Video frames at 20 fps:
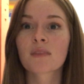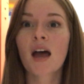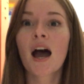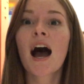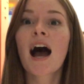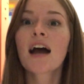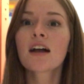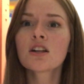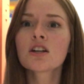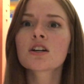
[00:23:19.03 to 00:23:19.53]

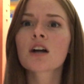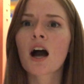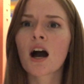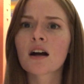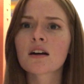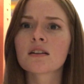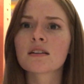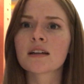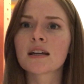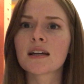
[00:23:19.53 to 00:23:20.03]
I look
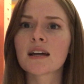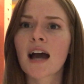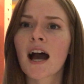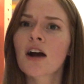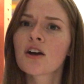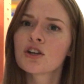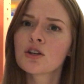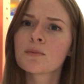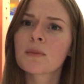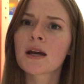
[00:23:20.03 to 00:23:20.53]
ugly, how
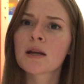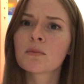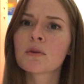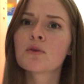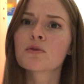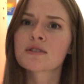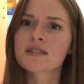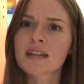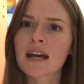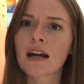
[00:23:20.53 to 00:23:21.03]
you made me
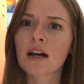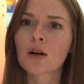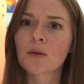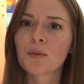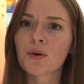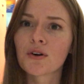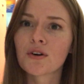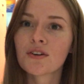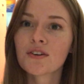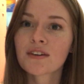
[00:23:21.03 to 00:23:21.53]
was
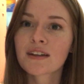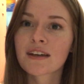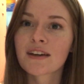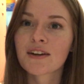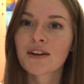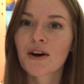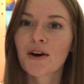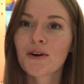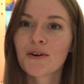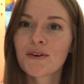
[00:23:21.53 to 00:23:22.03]
terrible, you
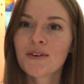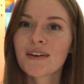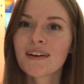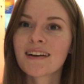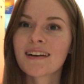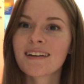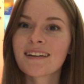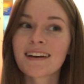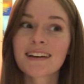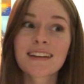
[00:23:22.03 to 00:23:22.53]
know?
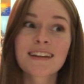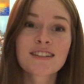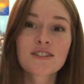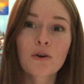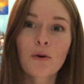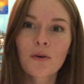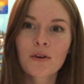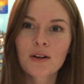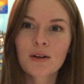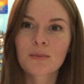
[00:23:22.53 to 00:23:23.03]
Like, that's
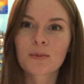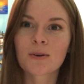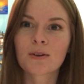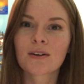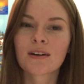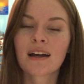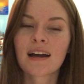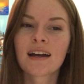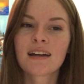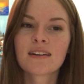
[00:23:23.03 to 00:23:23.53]
horrible,
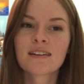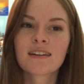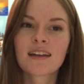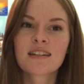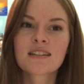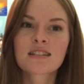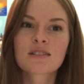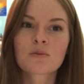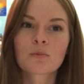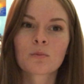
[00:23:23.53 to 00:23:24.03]
and
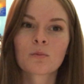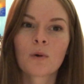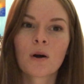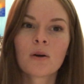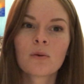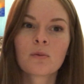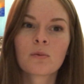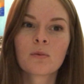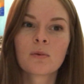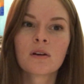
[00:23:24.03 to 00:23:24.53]
that's
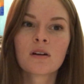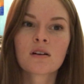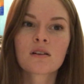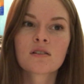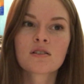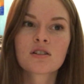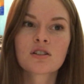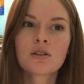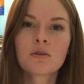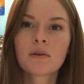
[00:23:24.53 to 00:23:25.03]
what we're
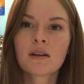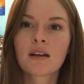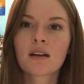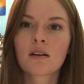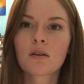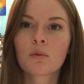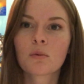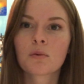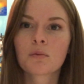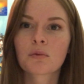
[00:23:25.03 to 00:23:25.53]

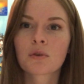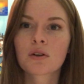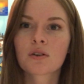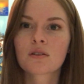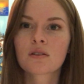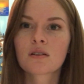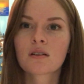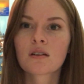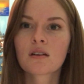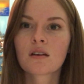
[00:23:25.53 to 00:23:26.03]
doing when we're
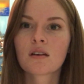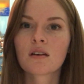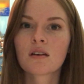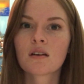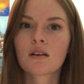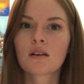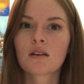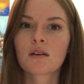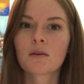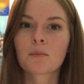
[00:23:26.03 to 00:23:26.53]

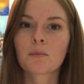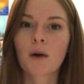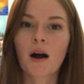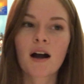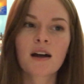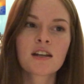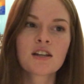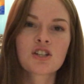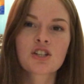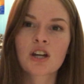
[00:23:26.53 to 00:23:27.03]

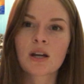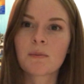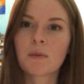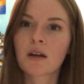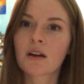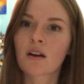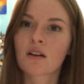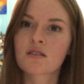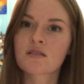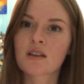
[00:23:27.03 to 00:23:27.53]
body
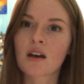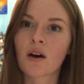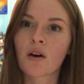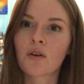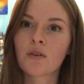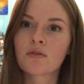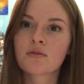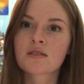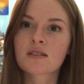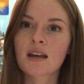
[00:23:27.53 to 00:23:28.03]
shaming
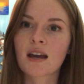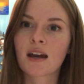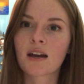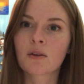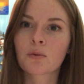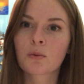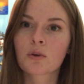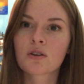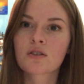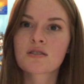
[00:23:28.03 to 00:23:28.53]
ourselves,
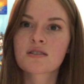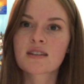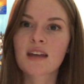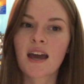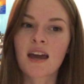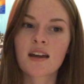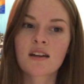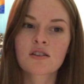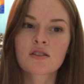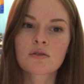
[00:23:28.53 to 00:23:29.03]
and we're
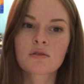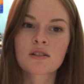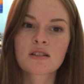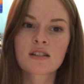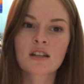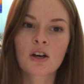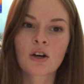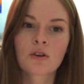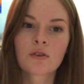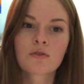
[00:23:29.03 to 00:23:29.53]
saying to
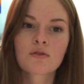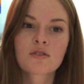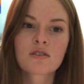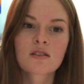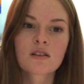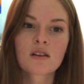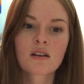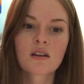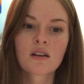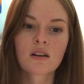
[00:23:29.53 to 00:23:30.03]
ourselves
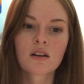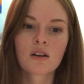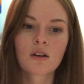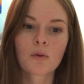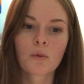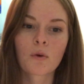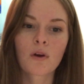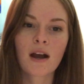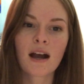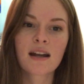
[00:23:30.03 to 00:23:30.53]

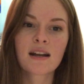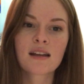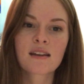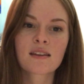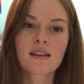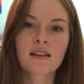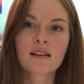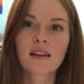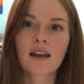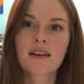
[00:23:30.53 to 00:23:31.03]
we're
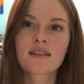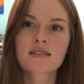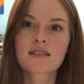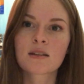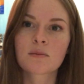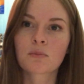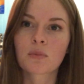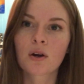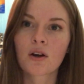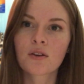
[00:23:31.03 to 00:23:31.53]
anything less
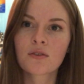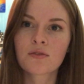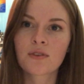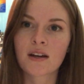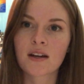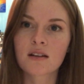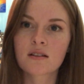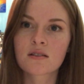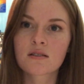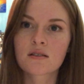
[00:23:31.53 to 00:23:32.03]
than
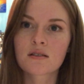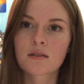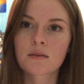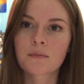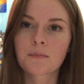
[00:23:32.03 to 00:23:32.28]
perfect.